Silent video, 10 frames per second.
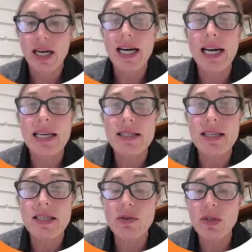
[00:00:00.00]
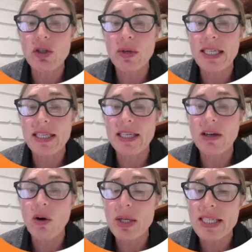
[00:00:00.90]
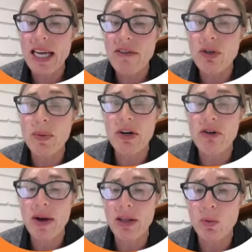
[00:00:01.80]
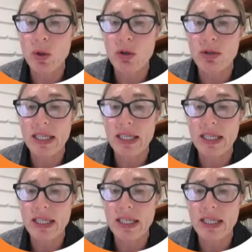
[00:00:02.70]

Glaciers are retreating almost everywhere around the world,